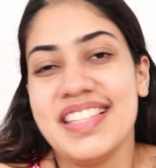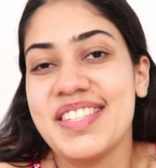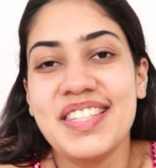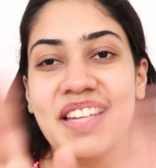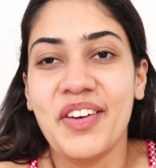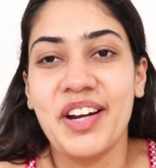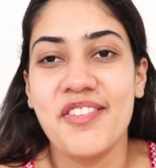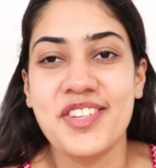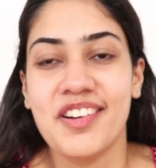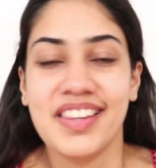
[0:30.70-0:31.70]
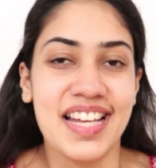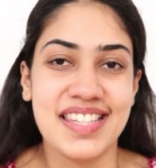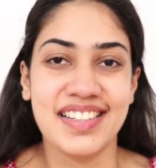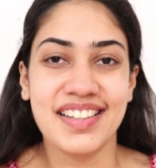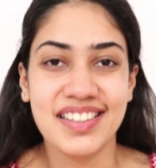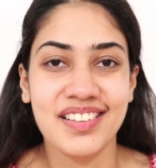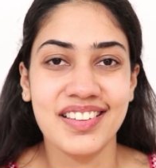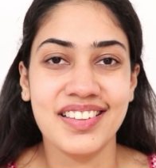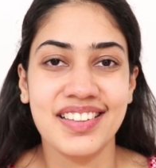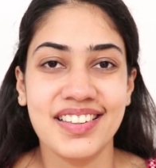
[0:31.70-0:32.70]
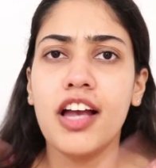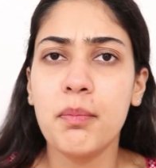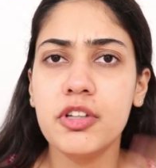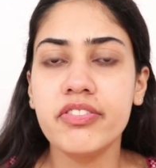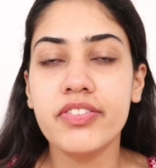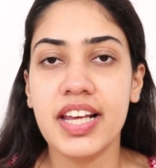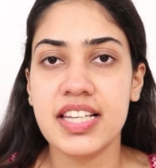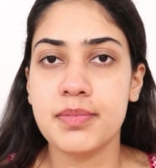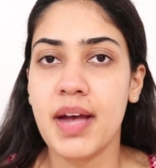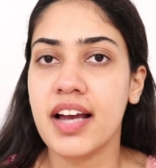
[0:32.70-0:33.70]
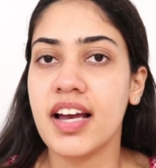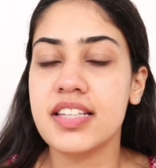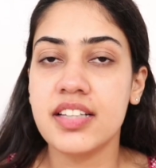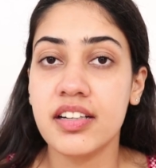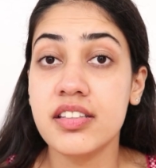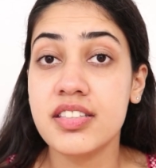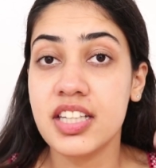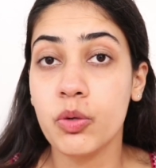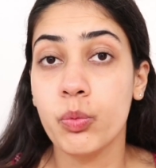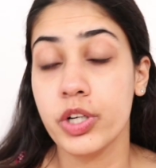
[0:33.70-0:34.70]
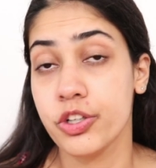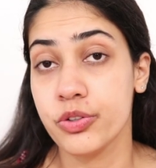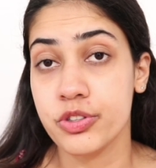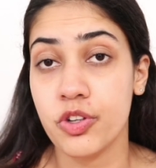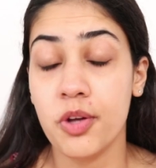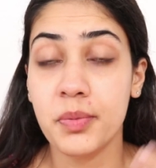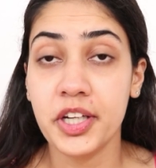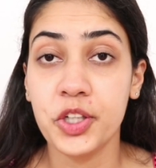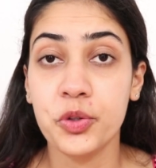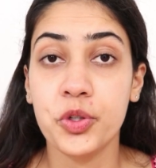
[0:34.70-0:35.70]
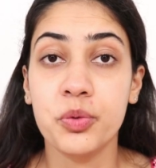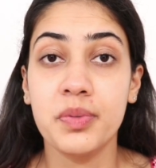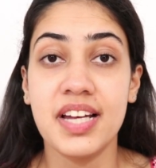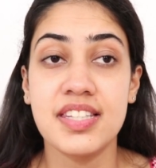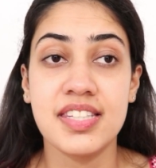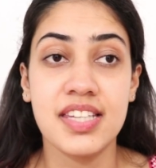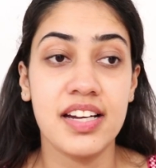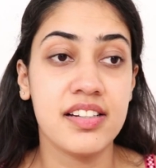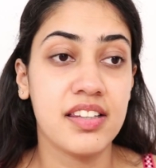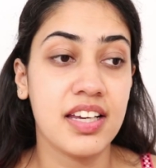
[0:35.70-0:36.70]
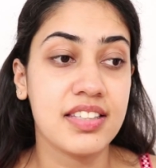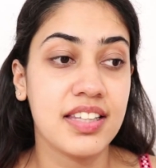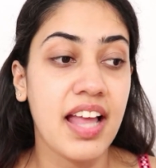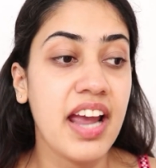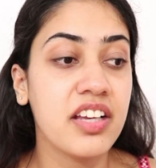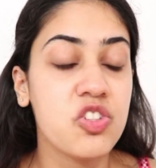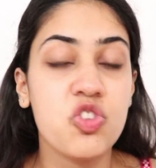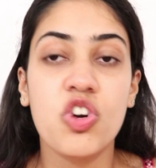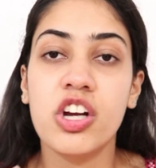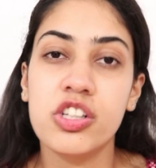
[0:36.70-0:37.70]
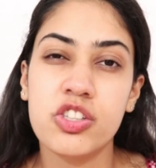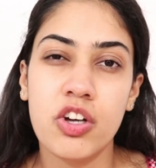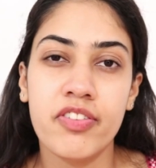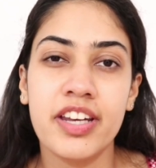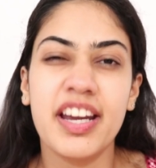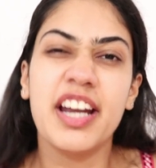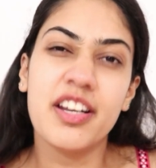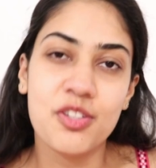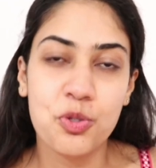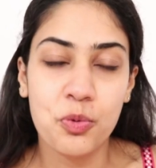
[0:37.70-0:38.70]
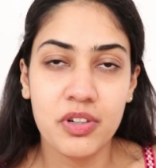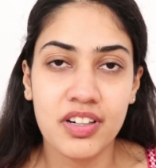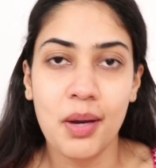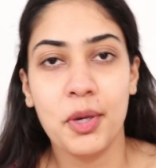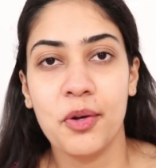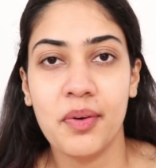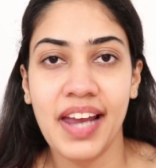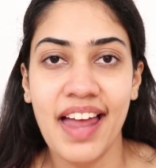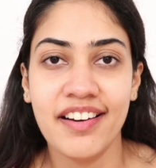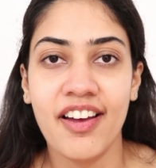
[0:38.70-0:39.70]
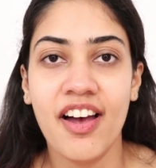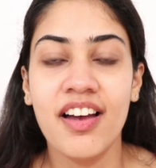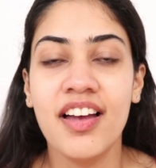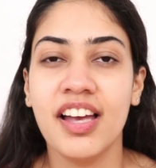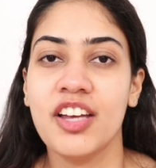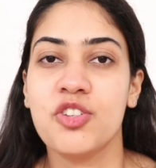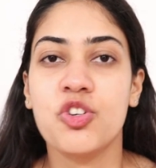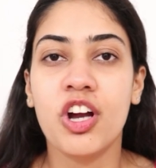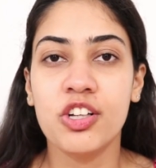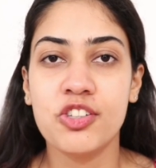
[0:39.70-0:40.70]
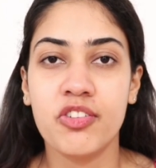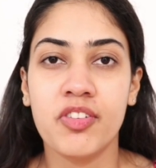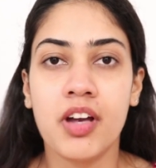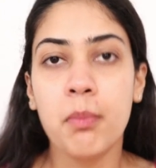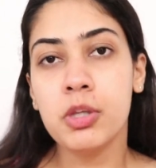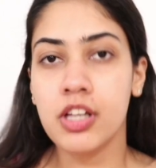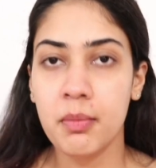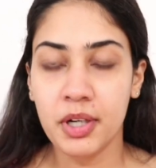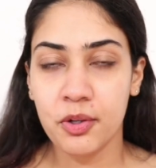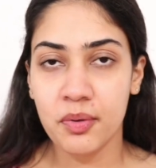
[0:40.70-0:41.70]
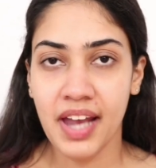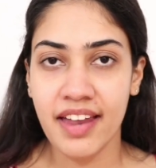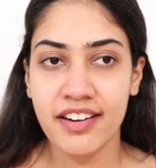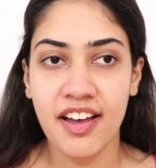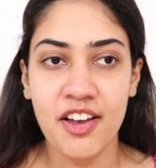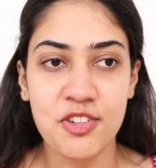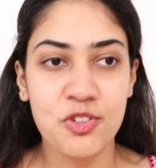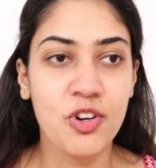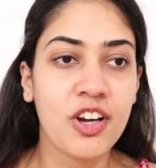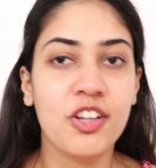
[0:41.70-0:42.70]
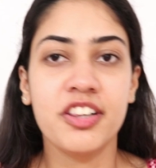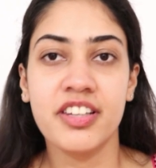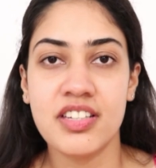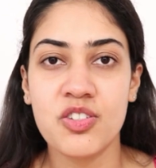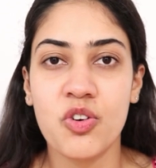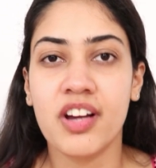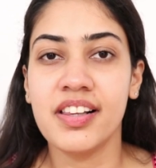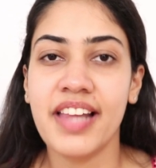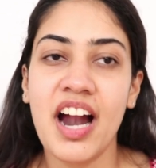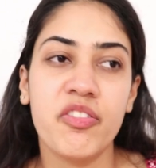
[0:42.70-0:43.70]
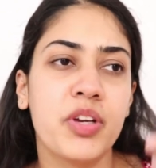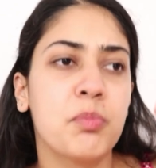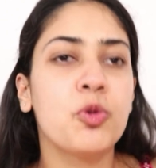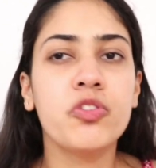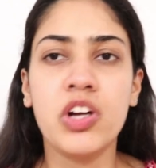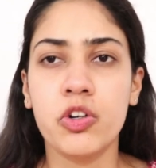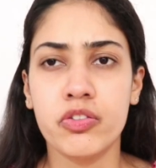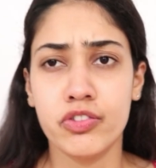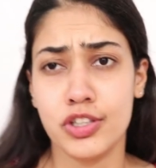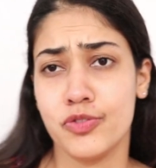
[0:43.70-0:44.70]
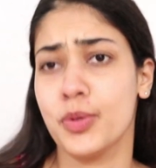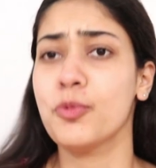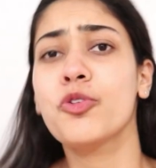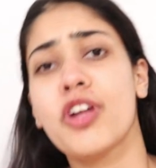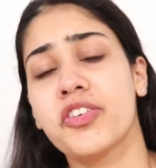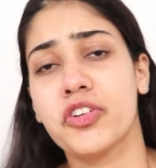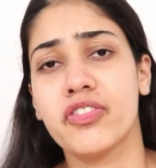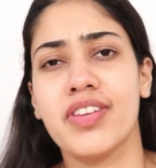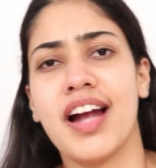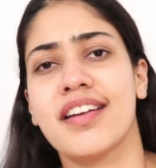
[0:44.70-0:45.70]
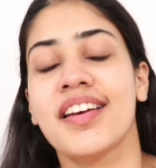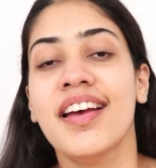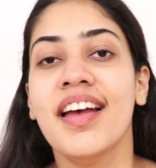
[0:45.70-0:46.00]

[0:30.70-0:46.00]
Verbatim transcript: just a grain of salt, that's it. A couple of days back, I started seeing videos on my YouTube that said things like struggles of an Indian student coming to Canada, struggles of a couple coming to Canada, struggle this, struggle that, we moved out of this, we moved out of that.